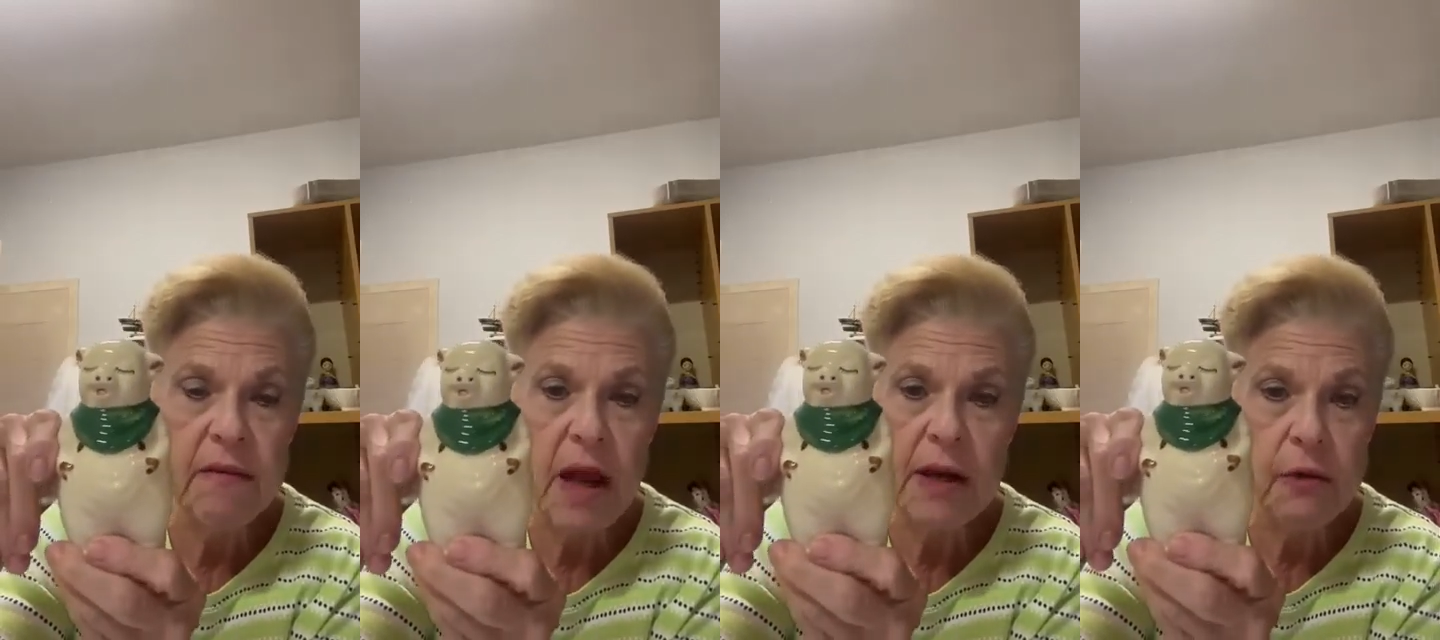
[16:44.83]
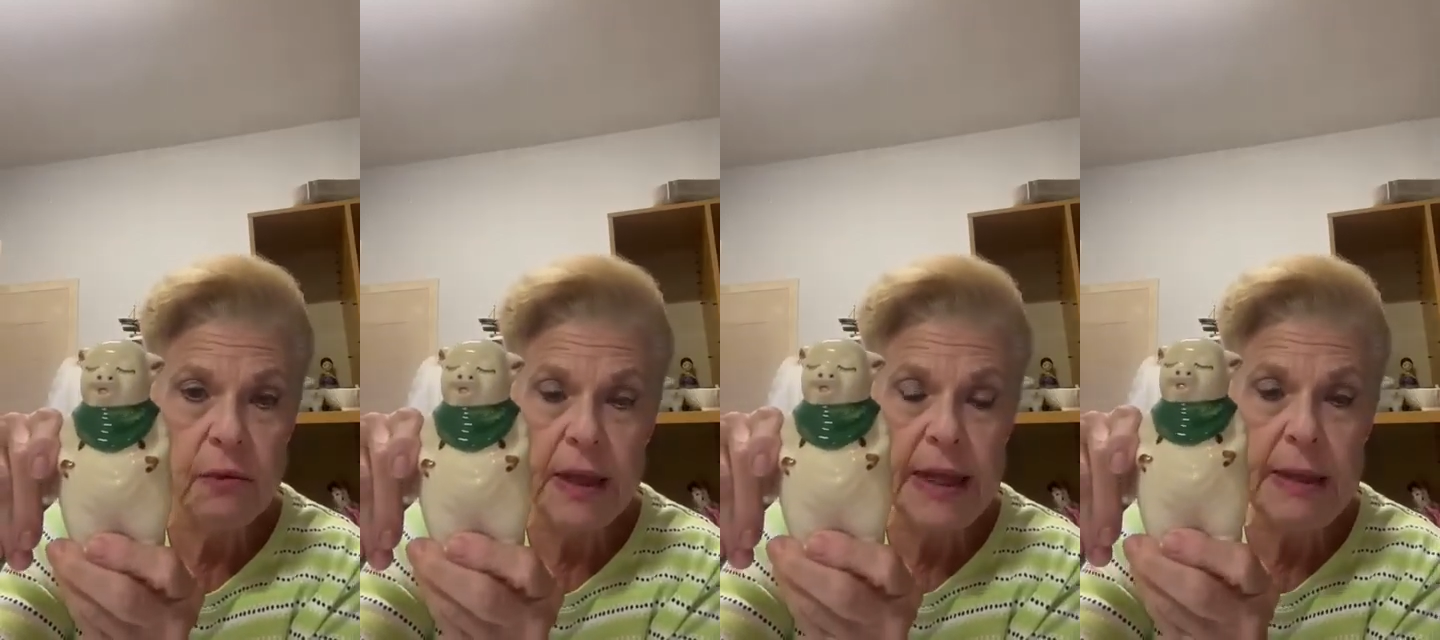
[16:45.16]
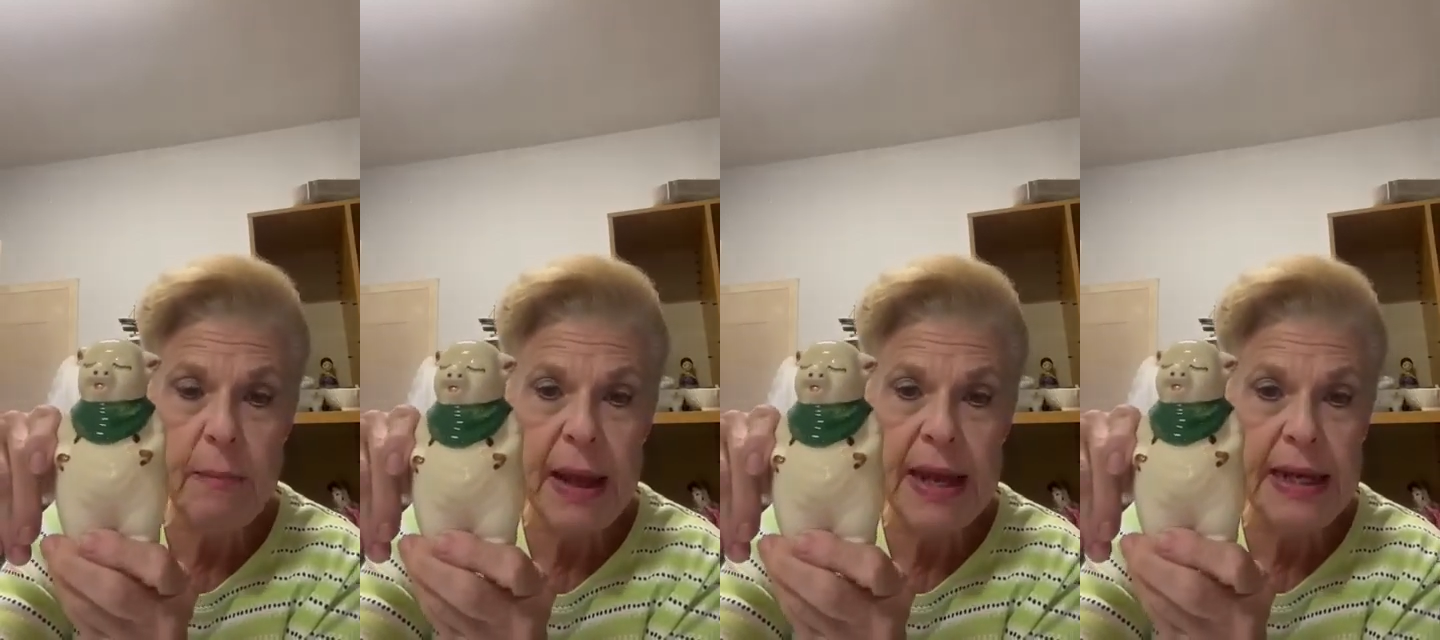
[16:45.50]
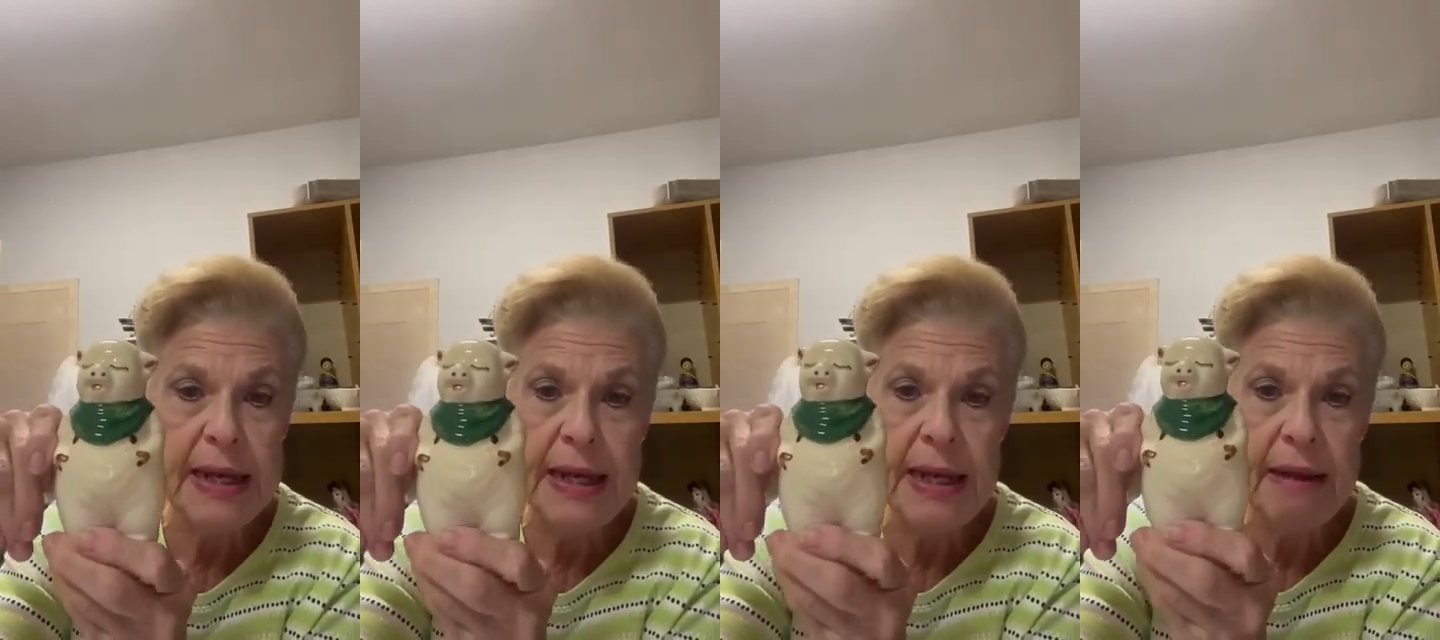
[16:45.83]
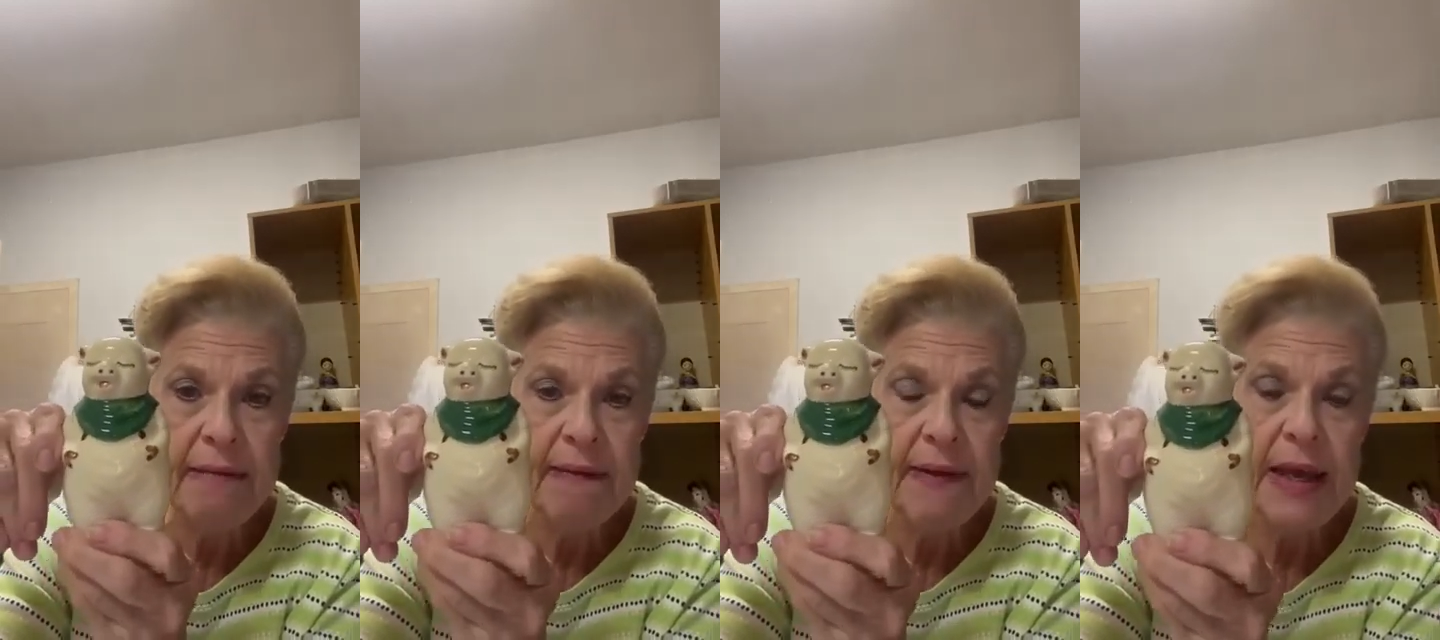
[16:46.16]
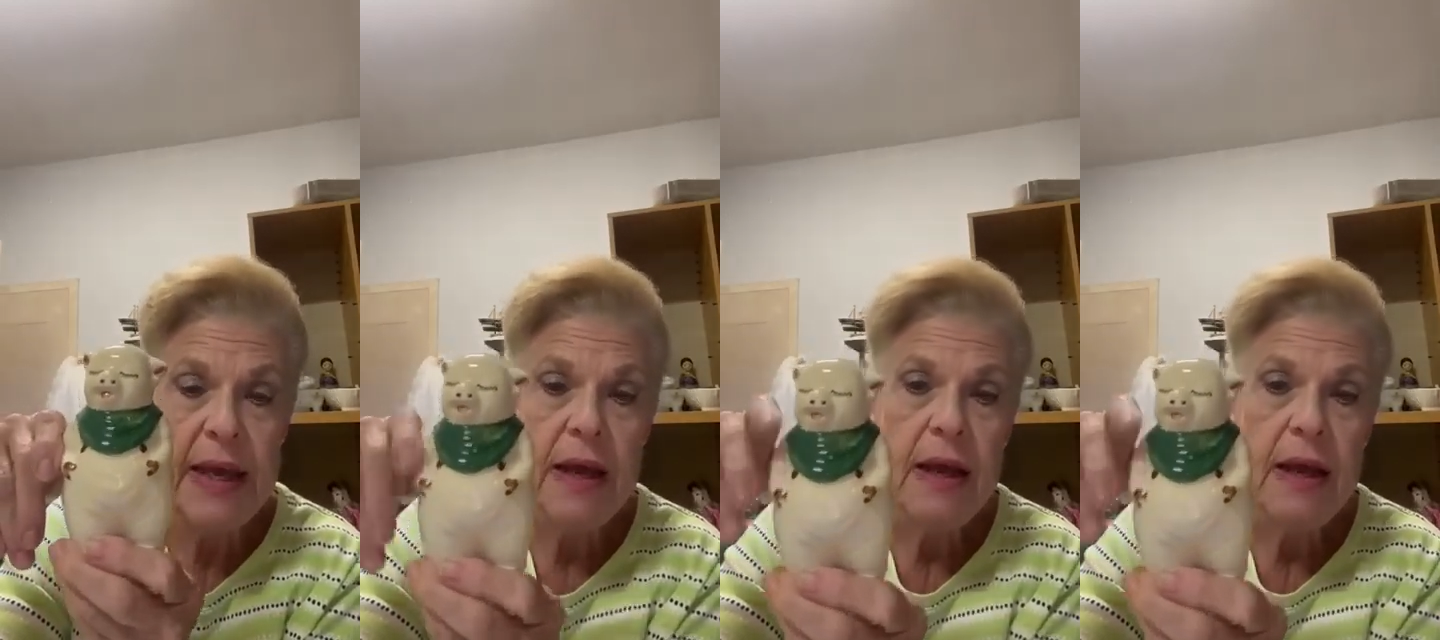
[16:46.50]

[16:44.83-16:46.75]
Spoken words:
like on eBay and Etsy,